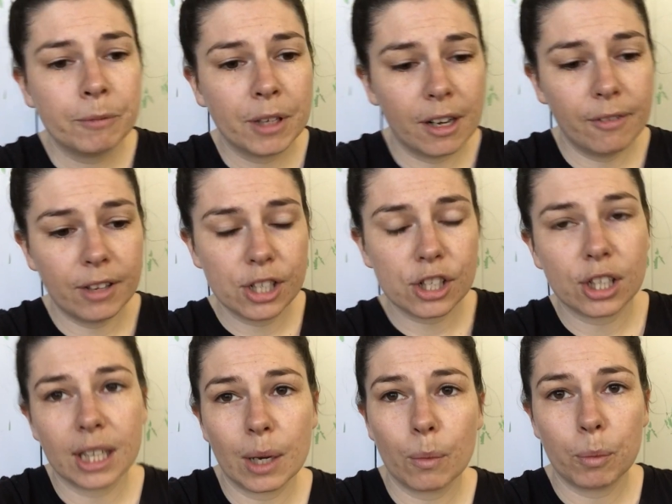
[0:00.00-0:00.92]
and
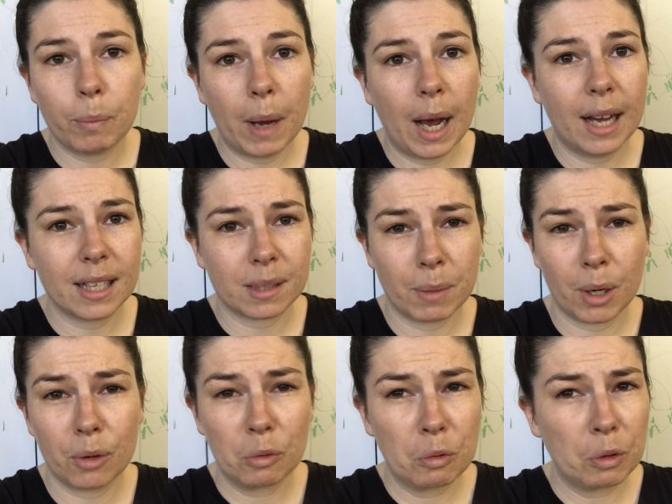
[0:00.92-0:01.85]
eventually it would pass, but
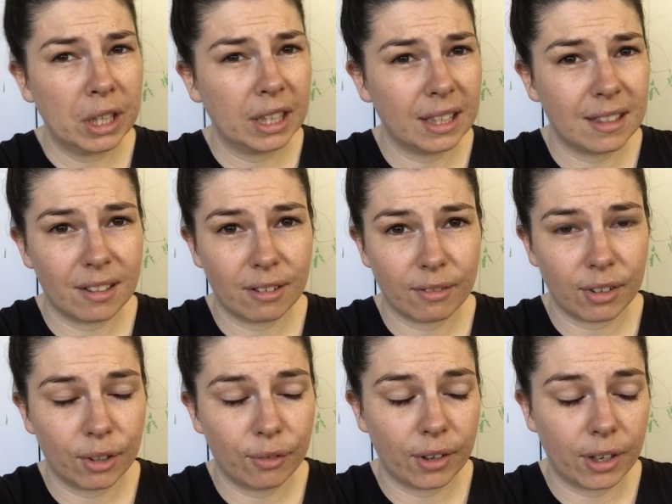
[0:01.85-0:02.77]
it really didn't
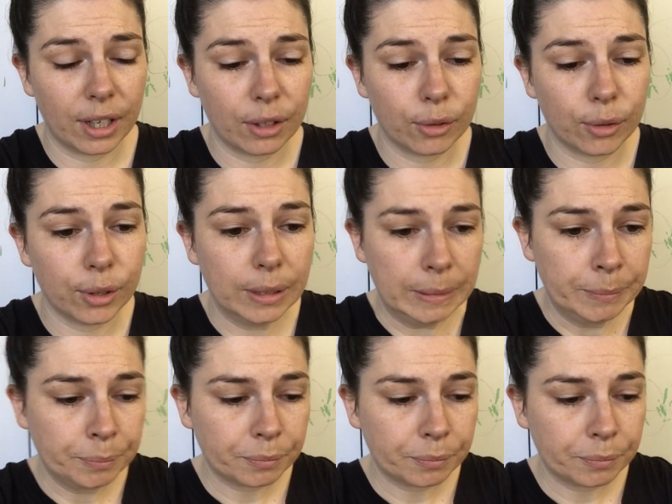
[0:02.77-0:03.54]
feel very good.